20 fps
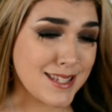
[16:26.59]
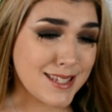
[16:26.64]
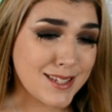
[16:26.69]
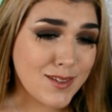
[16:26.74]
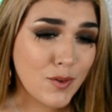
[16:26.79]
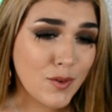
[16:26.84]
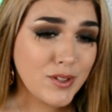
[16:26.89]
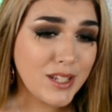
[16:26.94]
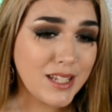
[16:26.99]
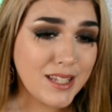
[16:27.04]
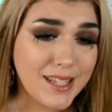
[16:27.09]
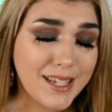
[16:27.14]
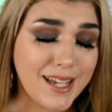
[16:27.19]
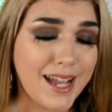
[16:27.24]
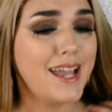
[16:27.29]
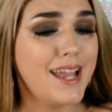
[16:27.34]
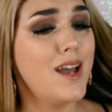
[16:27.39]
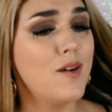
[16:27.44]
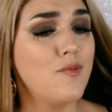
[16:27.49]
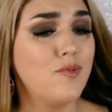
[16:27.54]
the only thing I
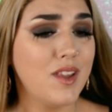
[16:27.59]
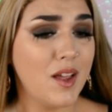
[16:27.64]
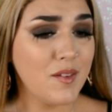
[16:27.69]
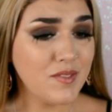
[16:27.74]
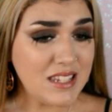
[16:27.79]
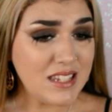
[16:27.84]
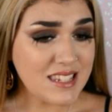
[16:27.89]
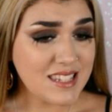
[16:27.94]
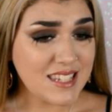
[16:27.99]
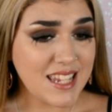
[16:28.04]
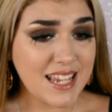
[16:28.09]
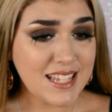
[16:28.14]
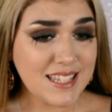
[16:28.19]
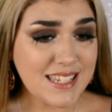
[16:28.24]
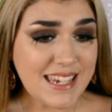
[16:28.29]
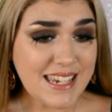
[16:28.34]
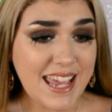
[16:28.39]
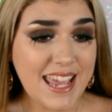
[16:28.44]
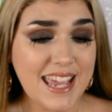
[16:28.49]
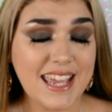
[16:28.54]
have left to say
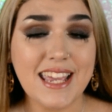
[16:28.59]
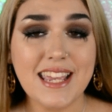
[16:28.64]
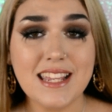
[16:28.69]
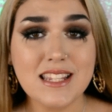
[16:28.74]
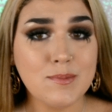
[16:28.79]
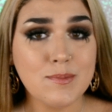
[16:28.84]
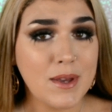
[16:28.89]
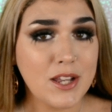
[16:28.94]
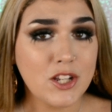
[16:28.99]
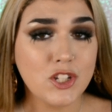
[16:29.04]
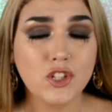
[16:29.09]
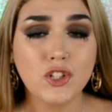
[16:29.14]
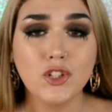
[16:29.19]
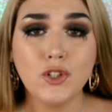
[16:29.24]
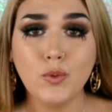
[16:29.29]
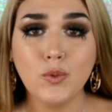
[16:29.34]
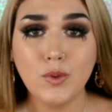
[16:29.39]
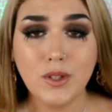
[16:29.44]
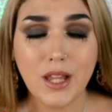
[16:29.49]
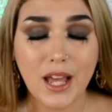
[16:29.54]
today is make sure you
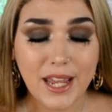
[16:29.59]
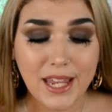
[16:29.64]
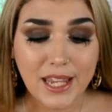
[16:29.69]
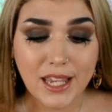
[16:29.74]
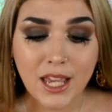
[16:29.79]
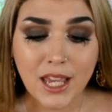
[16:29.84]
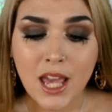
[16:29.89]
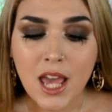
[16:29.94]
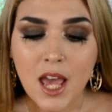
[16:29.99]
like,